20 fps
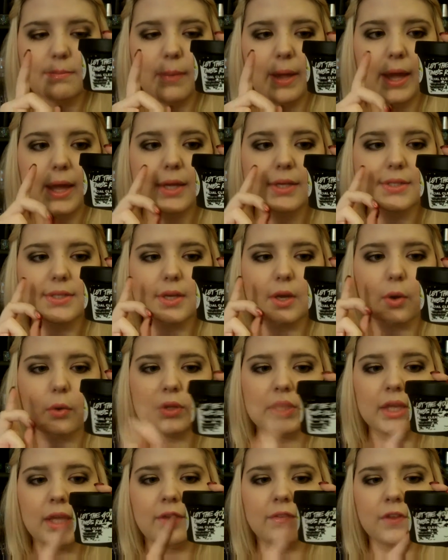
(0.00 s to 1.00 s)
but
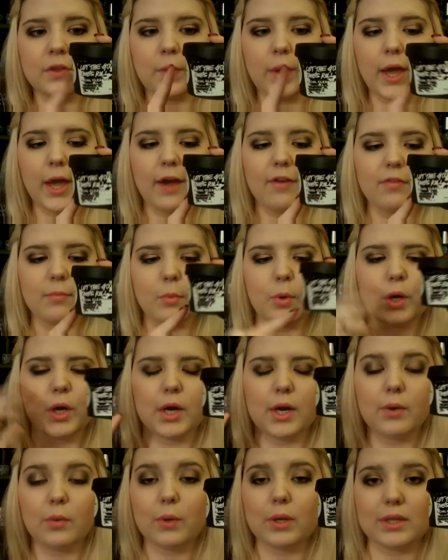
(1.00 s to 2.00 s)
only if you have
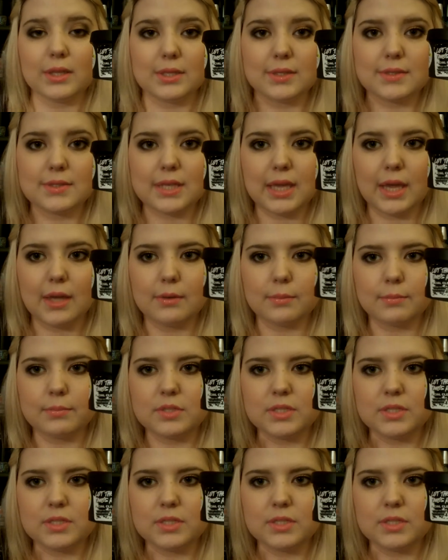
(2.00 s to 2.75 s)
more oily skin,